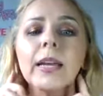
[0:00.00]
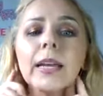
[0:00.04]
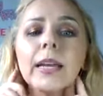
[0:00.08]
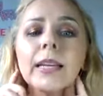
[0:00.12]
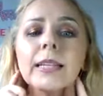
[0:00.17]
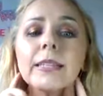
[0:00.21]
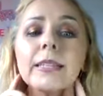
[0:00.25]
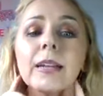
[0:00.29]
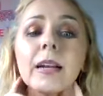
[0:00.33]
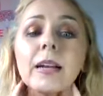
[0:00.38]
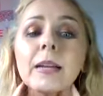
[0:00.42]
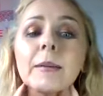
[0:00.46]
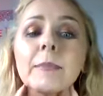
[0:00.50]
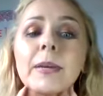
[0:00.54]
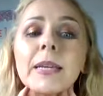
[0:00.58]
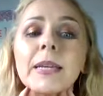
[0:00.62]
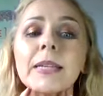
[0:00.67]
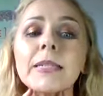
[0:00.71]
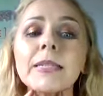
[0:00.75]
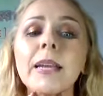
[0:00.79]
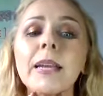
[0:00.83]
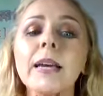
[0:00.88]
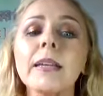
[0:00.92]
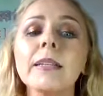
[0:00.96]
It's got to
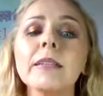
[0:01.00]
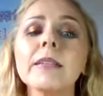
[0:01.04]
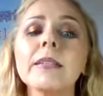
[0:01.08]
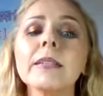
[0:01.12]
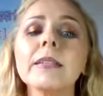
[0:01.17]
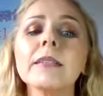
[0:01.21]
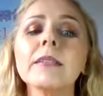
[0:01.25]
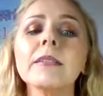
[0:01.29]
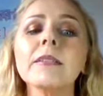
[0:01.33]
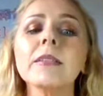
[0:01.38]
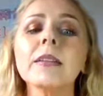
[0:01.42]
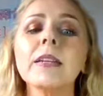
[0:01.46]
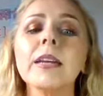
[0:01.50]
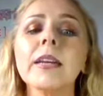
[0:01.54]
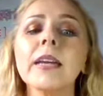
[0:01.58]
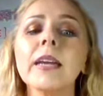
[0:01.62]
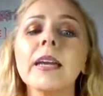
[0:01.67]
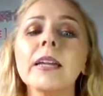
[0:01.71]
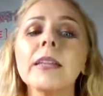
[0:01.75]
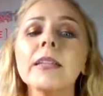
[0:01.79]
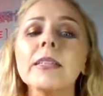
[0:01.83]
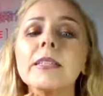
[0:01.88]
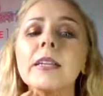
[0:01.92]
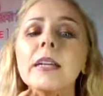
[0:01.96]
make sense, okay?
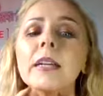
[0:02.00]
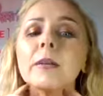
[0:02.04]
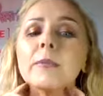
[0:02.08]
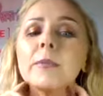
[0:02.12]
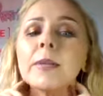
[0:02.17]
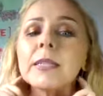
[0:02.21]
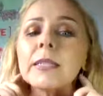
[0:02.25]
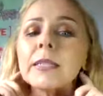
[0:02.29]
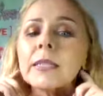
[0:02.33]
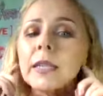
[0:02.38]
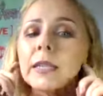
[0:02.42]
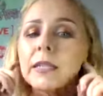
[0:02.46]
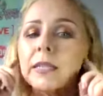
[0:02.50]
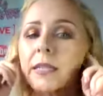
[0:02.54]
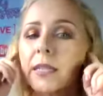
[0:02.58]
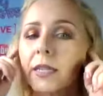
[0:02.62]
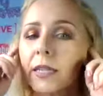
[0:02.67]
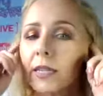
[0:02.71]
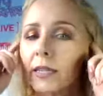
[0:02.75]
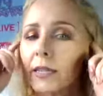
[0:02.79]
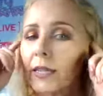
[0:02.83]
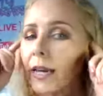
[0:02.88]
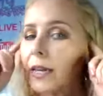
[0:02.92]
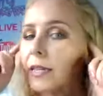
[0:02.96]
And it's got to make sense to
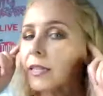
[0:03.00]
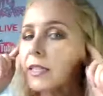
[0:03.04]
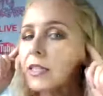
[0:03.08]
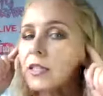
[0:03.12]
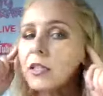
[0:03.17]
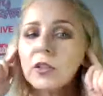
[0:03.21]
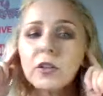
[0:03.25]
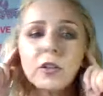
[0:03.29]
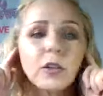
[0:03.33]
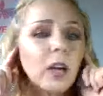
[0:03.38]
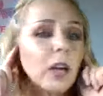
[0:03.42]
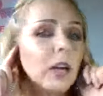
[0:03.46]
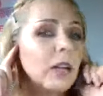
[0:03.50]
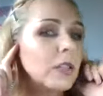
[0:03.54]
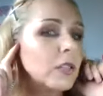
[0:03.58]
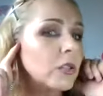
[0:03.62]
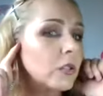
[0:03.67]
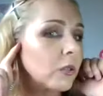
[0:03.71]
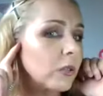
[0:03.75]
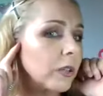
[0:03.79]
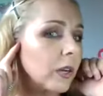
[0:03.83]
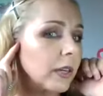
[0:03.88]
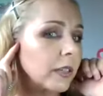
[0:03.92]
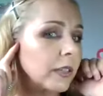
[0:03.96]
connect to your
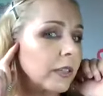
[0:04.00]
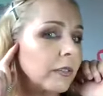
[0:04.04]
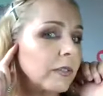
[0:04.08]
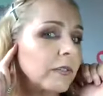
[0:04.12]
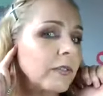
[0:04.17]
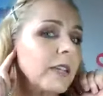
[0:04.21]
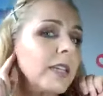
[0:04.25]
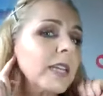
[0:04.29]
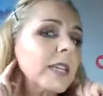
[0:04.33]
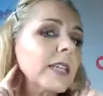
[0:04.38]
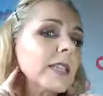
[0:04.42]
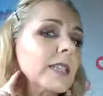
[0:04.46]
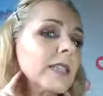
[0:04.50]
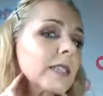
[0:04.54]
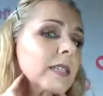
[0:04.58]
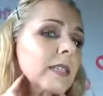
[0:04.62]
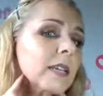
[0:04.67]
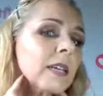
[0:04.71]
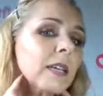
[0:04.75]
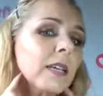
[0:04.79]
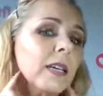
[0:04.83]
contour on your face.